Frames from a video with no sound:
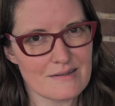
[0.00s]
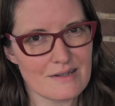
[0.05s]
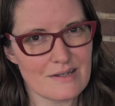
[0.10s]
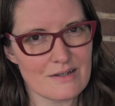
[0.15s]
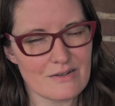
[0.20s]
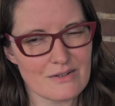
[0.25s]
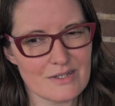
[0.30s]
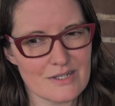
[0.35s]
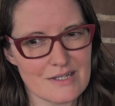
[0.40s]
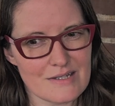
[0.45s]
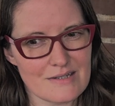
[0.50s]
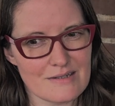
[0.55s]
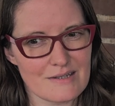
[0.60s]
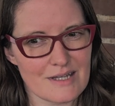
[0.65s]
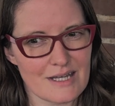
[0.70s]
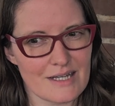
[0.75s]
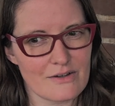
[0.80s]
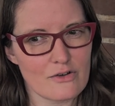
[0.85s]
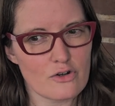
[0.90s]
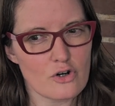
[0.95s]
illness,
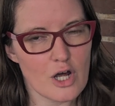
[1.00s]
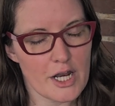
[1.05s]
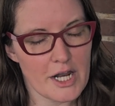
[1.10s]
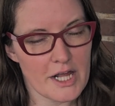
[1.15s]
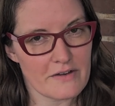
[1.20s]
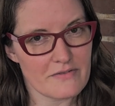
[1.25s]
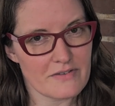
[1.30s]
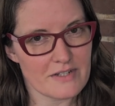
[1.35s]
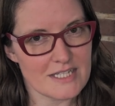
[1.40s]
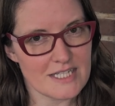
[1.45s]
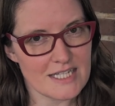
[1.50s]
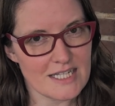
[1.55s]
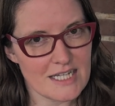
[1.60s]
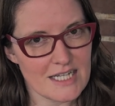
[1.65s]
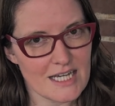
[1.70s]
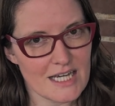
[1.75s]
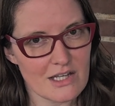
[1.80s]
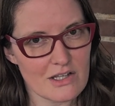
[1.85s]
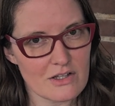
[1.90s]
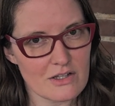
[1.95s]
like chronic
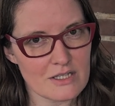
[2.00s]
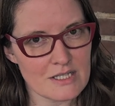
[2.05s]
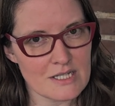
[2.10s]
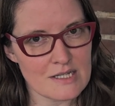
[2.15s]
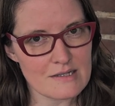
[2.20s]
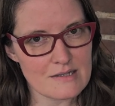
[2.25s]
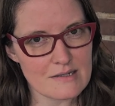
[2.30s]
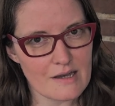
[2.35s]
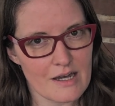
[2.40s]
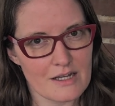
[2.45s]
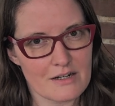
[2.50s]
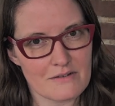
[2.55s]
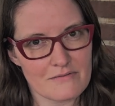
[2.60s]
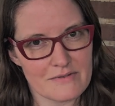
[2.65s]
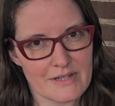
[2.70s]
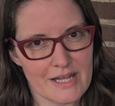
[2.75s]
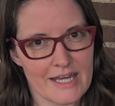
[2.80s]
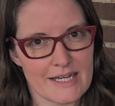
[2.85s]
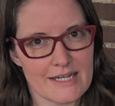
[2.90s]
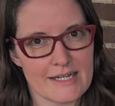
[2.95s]
fatigue illness, kind of
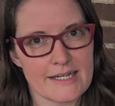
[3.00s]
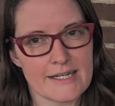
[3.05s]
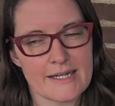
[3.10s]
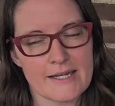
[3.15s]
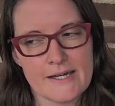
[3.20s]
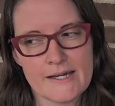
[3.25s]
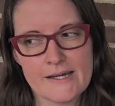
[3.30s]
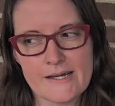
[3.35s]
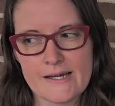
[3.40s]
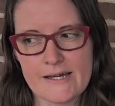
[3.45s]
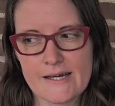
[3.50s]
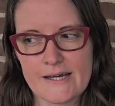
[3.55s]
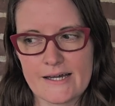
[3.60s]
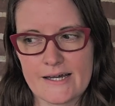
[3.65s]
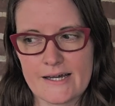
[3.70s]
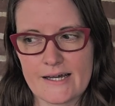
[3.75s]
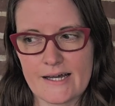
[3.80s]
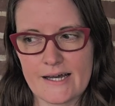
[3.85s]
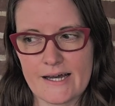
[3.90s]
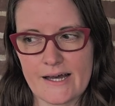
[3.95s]
like
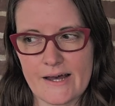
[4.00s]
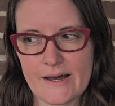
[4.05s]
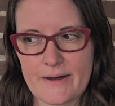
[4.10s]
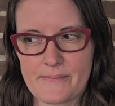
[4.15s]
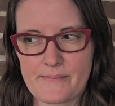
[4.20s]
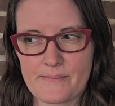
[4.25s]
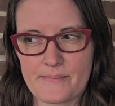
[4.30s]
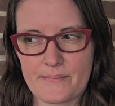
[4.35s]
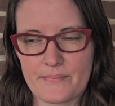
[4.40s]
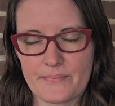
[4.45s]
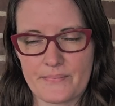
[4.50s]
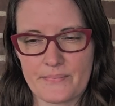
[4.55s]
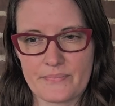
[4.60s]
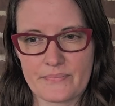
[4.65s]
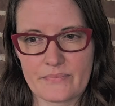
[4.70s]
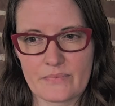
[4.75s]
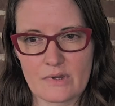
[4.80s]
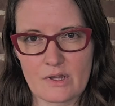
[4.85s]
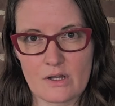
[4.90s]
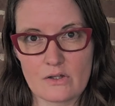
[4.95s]
um,
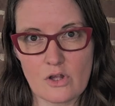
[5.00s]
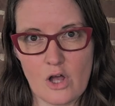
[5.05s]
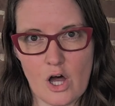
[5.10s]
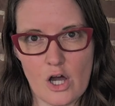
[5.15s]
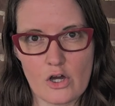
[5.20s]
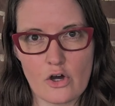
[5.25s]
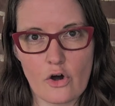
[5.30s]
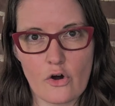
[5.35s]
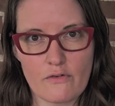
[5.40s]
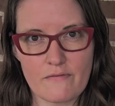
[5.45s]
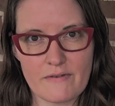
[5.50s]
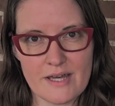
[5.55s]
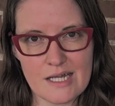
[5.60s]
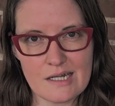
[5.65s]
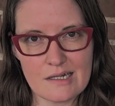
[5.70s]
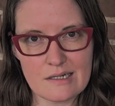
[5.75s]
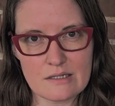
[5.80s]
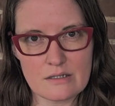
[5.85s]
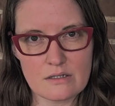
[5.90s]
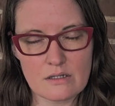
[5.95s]
long
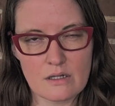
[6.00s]
COVID.